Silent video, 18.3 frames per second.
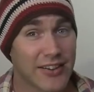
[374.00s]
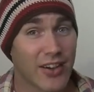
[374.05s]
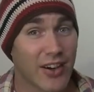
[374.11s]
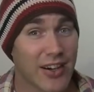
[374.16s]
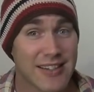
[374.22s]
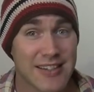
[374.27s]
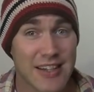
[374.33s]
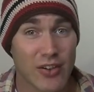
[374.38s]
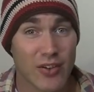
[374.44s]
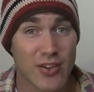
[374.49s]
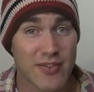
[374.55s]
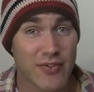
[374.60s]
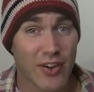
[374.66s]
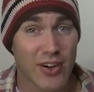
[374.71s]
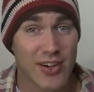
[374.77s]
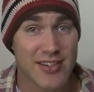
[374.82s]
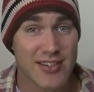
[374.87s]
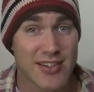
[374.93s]
the idea is
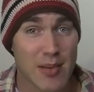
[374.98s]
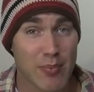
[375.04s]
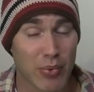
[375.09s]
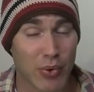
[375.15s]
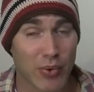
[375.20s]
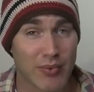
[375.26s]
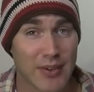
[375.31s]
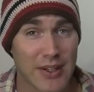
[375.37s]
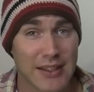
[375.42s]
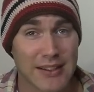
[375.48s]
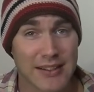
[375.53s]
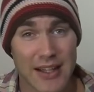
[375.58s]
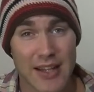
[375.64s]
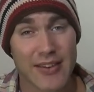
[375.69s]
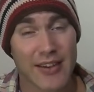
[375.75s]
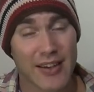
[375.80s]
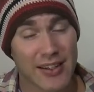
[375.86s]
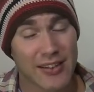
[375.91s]
very simple.
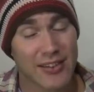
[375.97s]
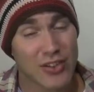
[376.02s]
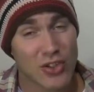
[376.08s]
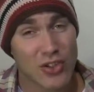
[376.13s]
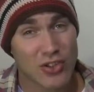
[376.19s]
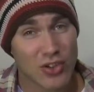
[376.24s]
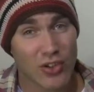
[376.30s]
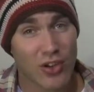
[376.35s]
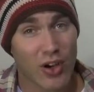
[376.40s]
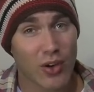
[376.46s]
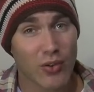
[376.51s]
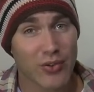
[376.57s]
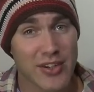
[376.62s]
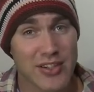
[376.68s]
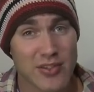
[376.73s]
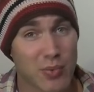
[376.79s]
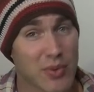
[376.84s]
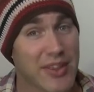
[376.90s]
And, and you should
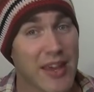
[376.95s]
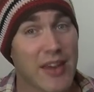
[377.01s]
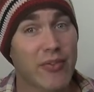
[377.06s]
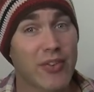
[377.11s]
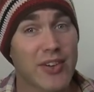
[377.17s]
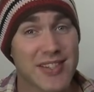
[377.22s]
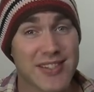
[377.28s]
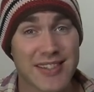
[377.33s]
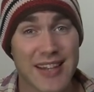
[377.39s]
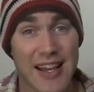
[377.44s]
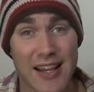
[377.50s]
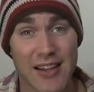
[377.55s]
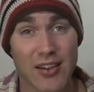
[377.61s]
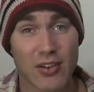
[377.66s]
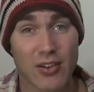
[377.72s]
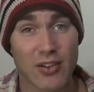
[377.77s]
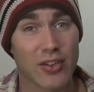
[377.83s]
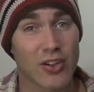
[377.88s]
hold this with every
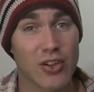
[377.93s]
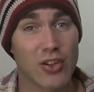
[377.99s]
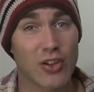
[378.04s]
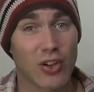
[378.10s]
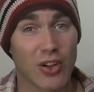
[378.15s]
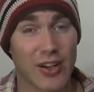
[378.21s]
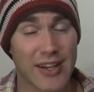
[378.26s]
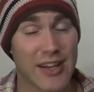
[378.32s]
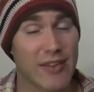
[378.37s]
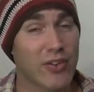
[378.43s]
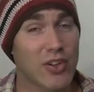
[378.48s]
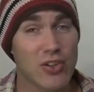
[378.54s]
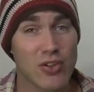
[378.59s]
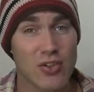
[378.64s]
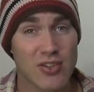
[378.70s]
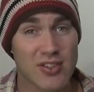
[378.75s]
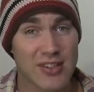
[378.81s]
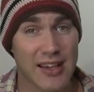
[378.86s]
scale that you learn, every
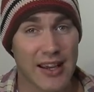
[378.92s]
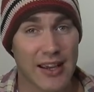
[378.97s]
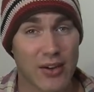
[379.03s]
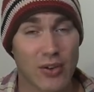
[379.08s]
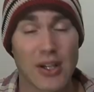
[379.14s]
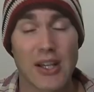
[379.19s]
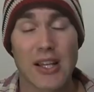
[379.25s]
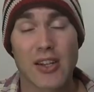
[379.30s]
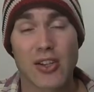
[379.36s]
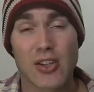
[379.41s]
new scale.